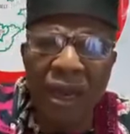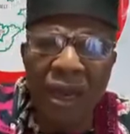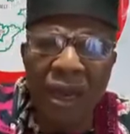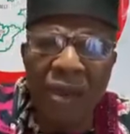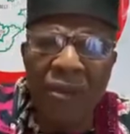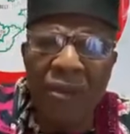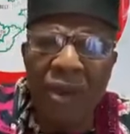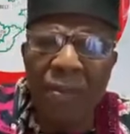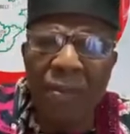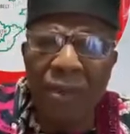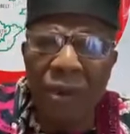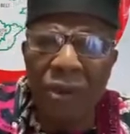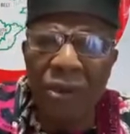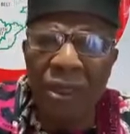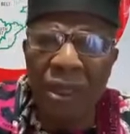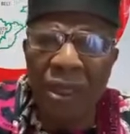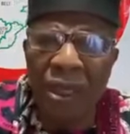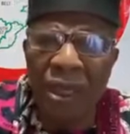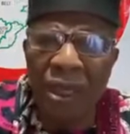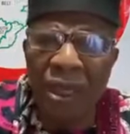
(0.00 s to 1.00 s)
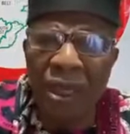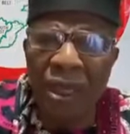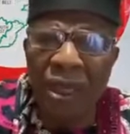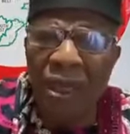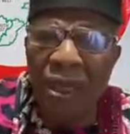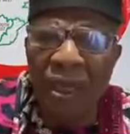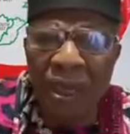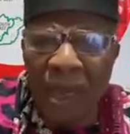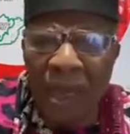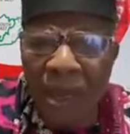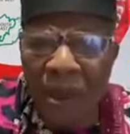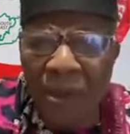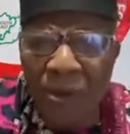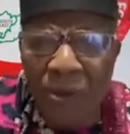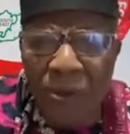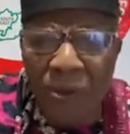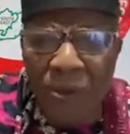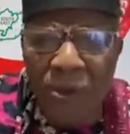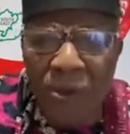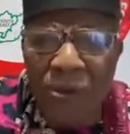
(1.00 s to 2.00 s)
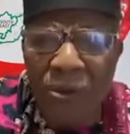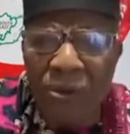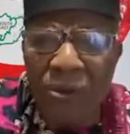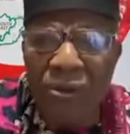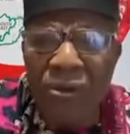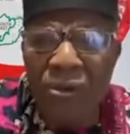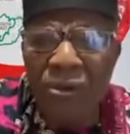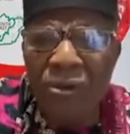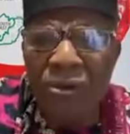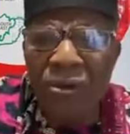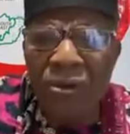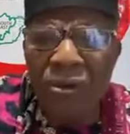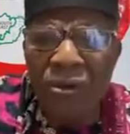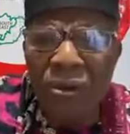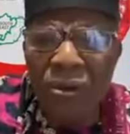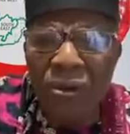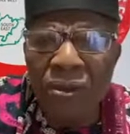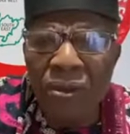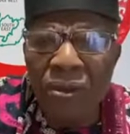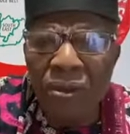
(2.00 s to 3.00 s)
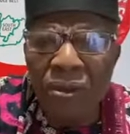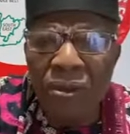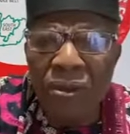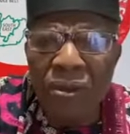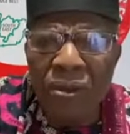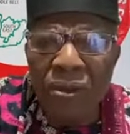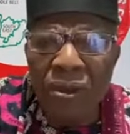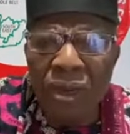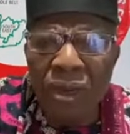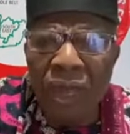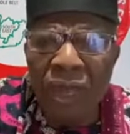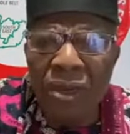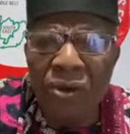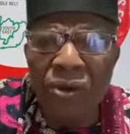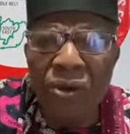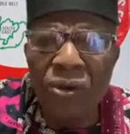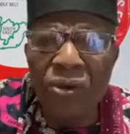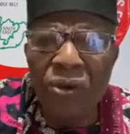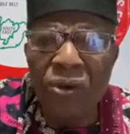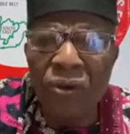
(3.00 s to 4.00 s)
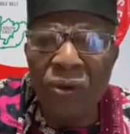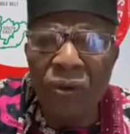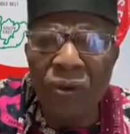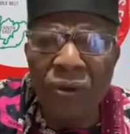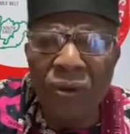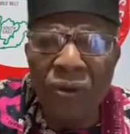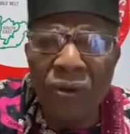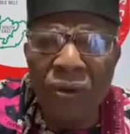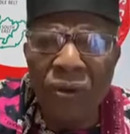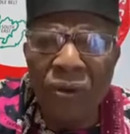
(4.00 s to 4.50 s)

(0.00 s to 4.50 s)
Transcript: body that go to